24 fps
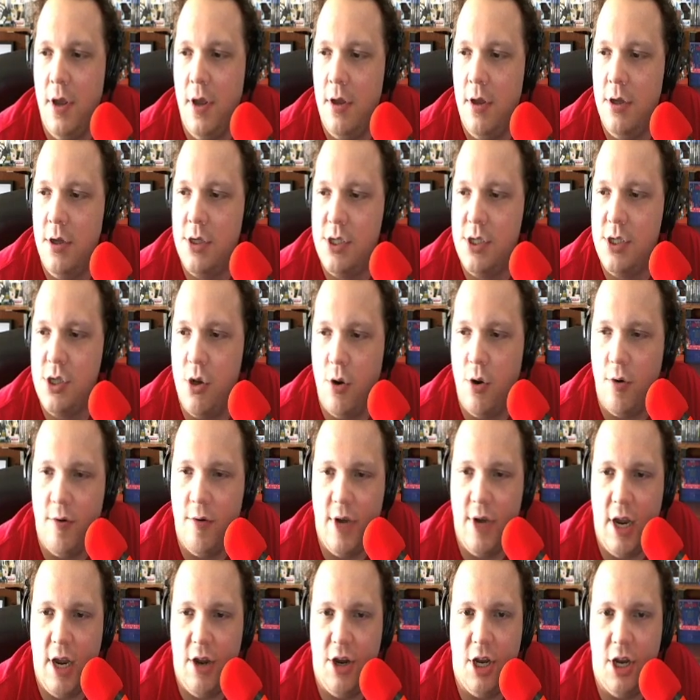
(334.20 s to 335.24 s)
so
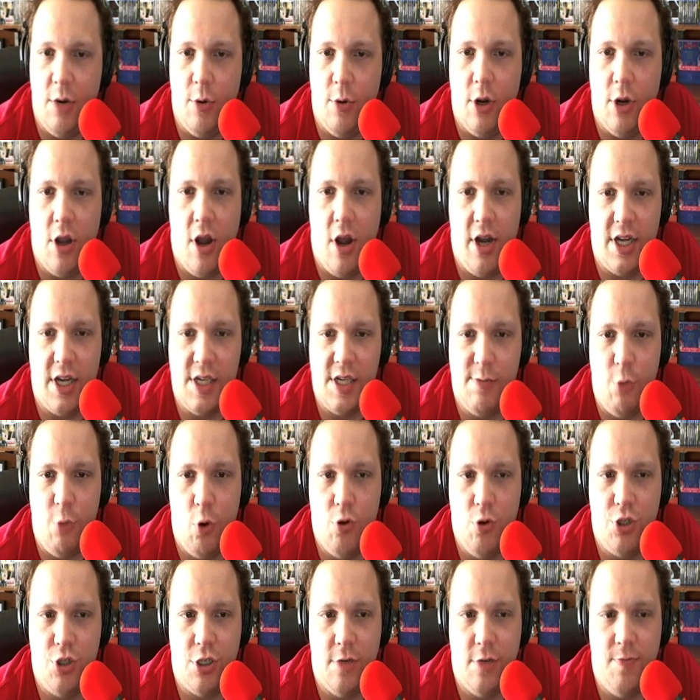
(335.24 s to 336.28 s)
now you're going to work on
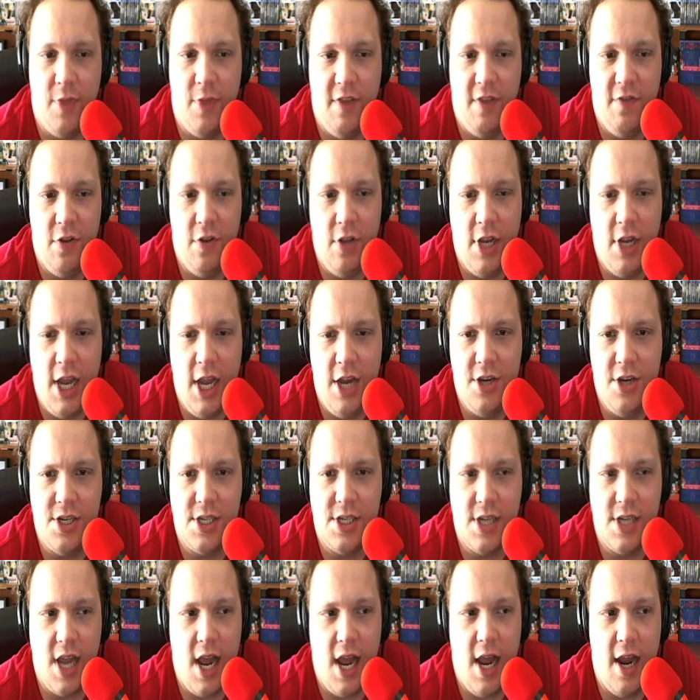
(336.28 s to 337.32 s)
exposure. If you look at your
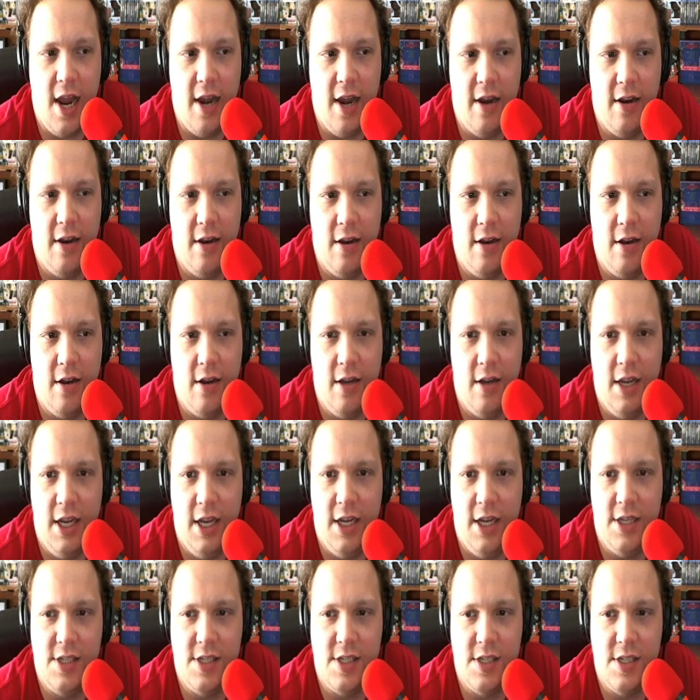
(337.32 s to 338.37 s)
sky,
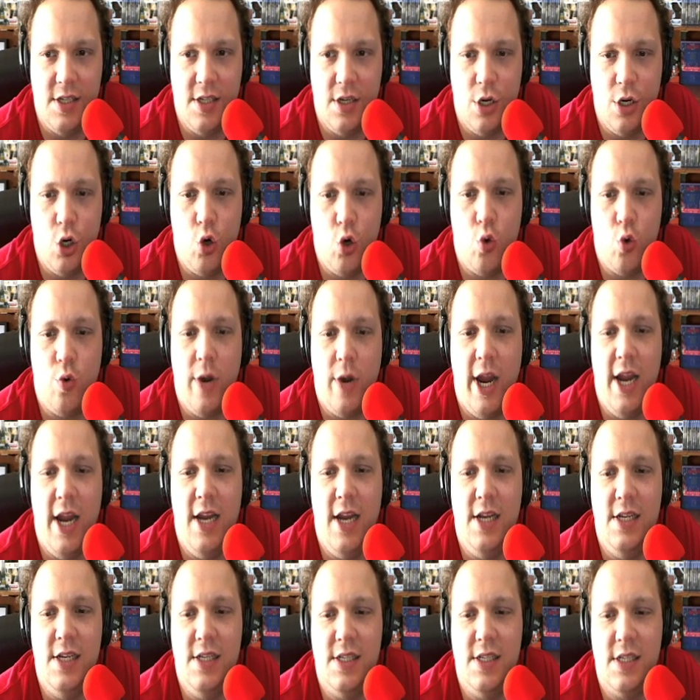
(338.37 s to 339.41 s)
it's
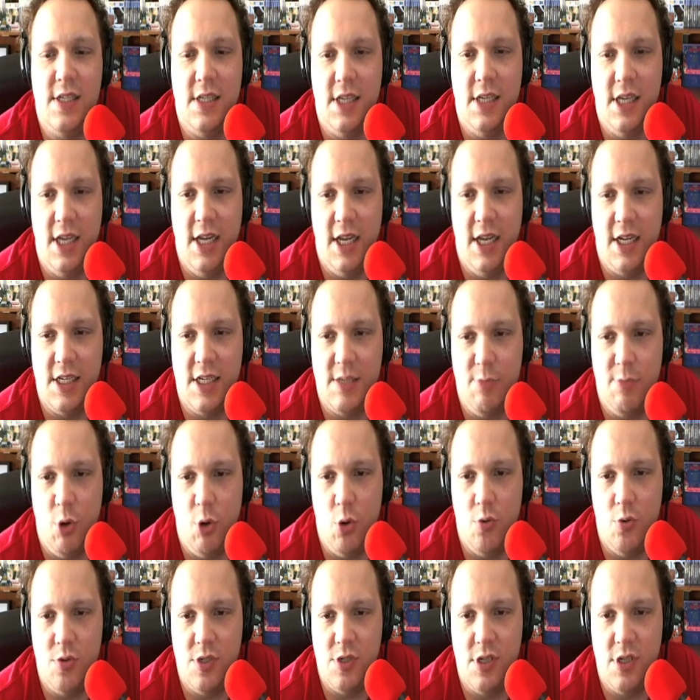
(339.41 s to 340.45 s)
crazily
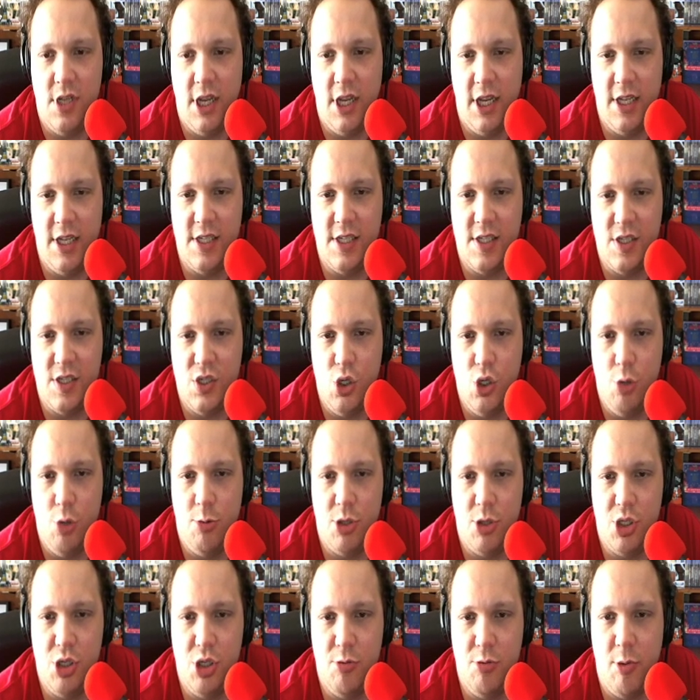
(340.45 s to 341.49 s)
exposed, like it's super,
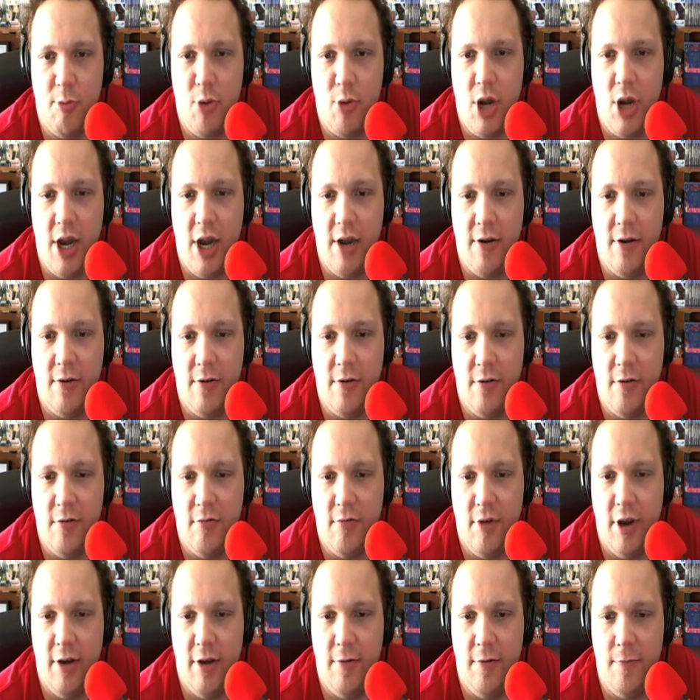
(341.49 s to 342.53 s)
super bright,
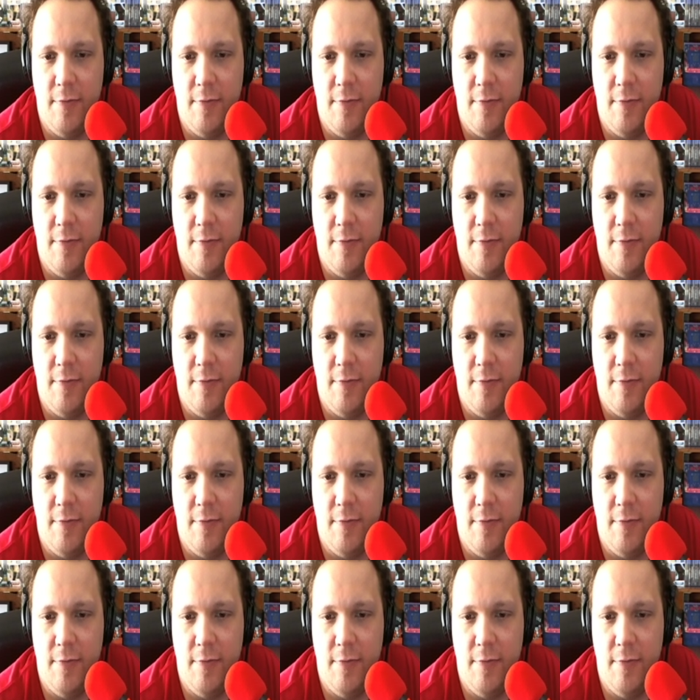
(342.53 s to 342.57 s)
right?